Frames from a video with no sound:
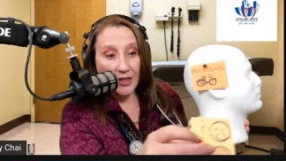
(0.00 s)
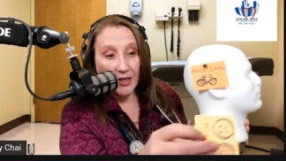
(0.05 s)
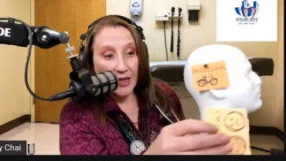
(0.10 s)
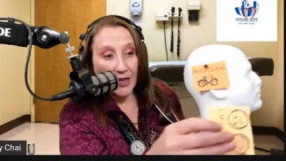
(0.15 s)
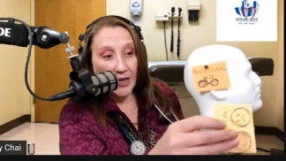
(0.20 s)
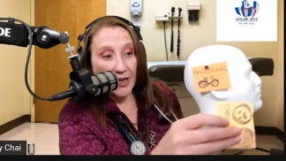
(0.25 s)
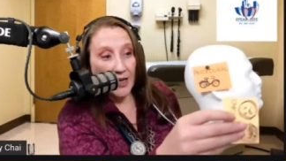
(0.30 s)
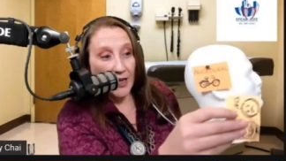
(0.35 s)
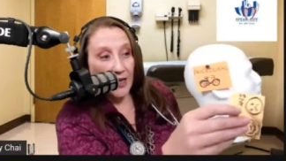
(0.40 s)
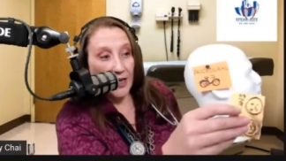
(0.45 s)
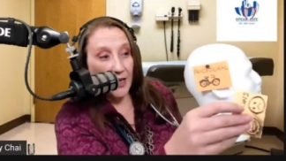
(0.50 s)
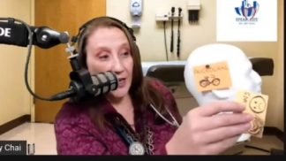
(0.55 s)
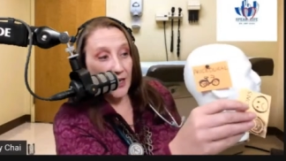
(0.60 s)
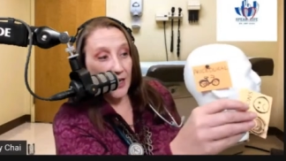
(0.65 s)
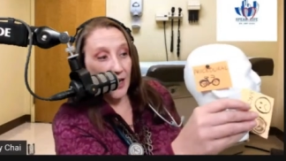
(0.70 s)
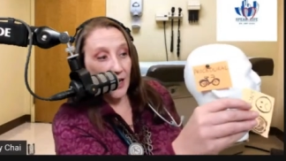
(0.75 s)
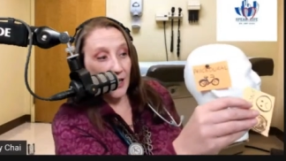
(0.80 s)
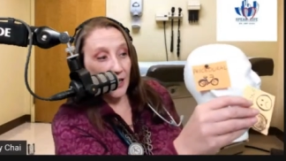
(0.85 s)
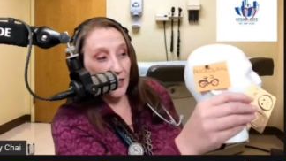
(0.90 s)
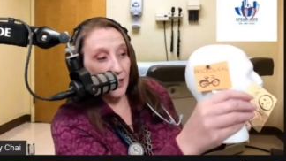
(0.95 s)
and
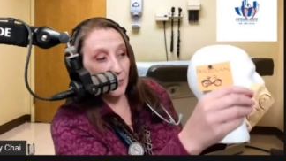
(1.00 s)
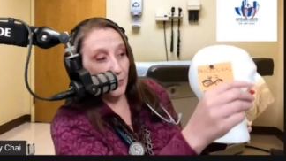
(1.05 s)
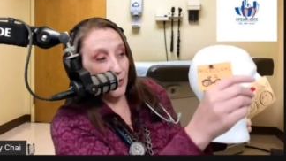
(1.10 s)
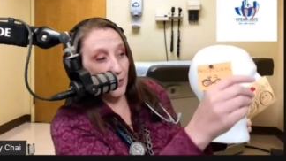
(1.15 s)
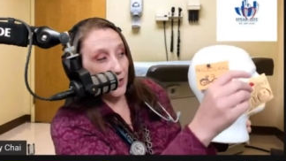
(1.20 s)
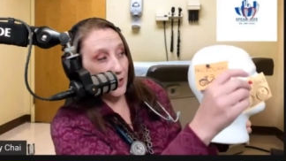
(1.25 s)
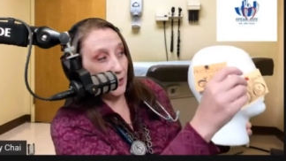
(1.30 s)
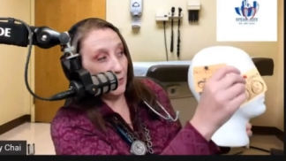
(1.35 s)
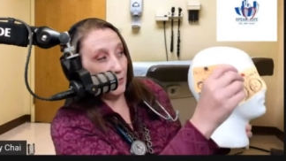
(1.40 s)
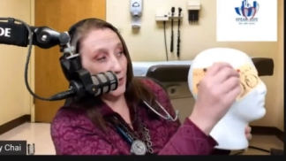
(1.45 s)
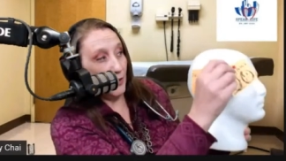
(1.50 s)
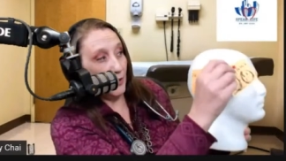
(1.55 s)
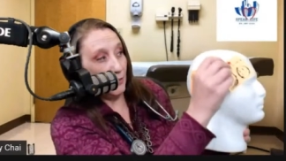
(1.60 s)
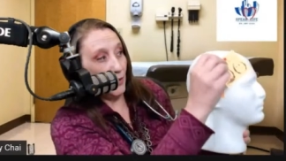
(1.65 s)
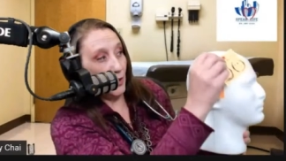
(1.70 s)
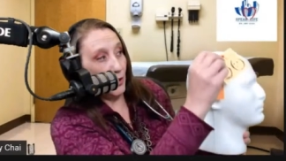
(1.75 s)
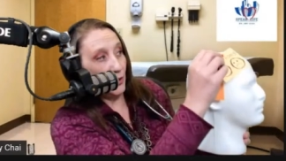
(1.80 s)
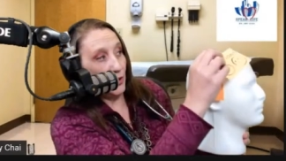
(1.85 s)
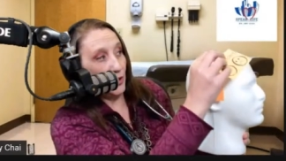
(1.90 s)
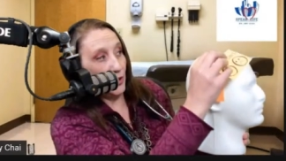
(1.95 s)
I'm going to put some
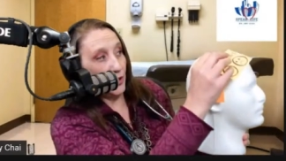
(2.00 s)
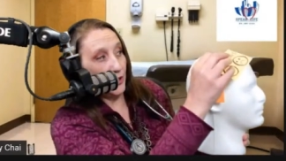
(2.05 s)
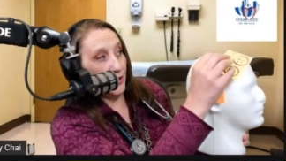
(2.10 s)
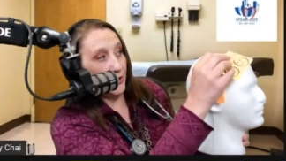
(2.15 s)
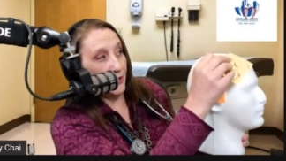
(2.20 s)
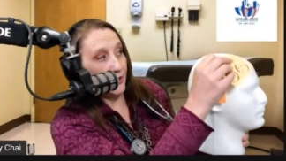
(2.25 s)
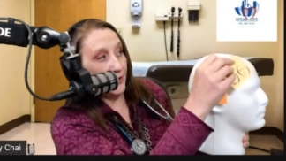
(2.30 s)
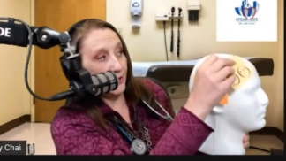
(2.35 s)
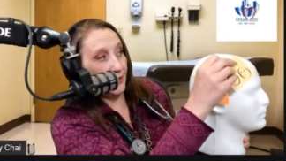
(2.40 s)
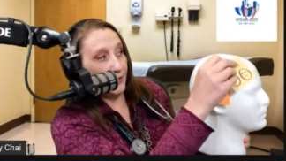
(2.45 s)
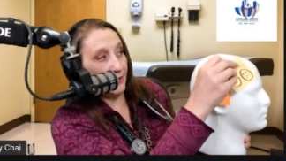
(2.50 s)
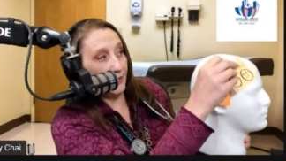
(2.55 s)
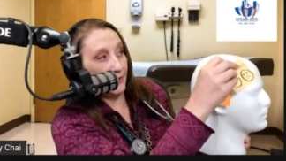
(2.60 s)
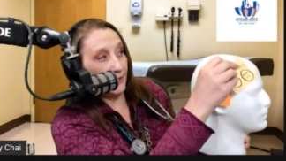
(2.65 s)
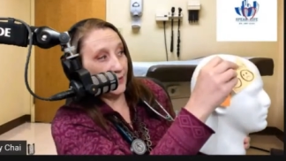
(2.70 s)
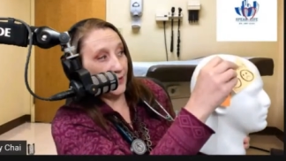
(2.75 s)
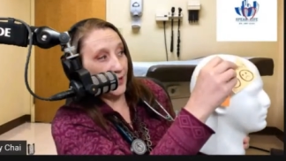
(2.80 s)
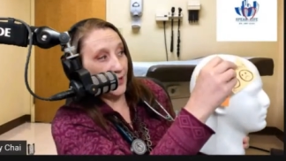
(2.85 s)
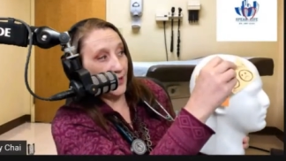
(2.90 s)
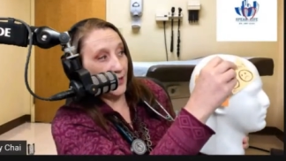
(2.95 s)
emotions
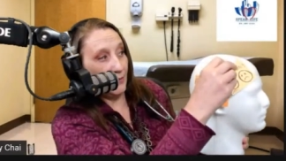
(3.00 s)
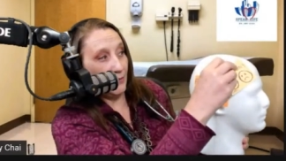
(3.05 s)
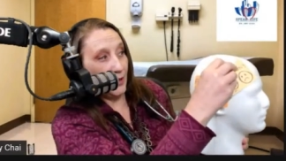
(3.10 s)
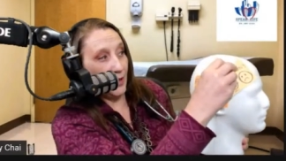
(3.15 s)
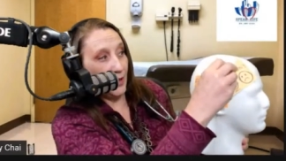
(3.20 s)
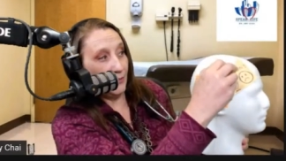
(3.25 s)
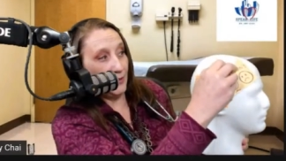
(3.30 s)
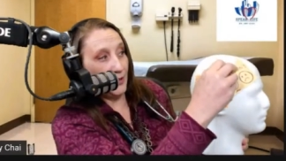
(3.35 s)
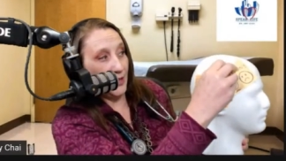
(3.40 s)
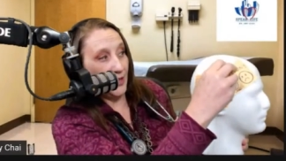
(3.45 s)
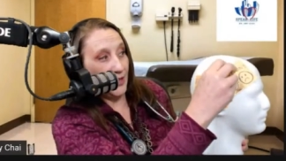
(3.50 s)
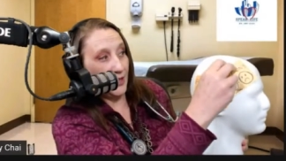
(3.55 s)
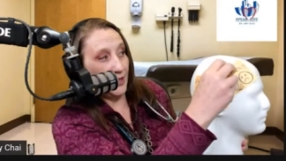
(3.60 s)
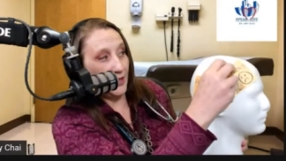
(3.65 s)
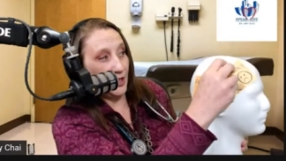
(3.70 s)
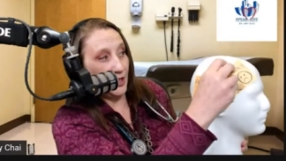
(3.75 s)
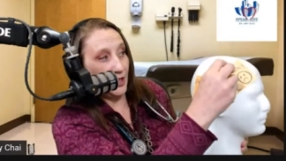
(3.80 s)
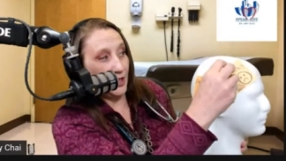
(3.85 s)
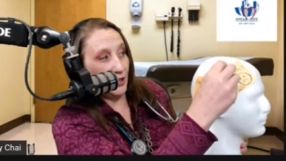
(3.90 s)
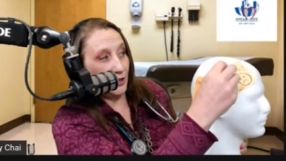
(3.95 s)
in Bob's head
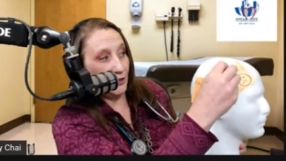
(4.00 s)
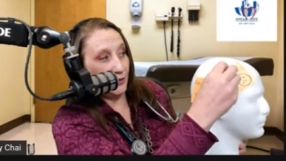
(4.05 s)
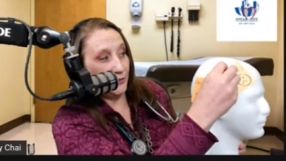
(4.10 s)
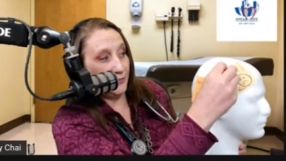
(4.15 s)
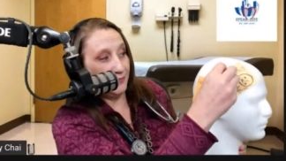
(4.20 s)
too.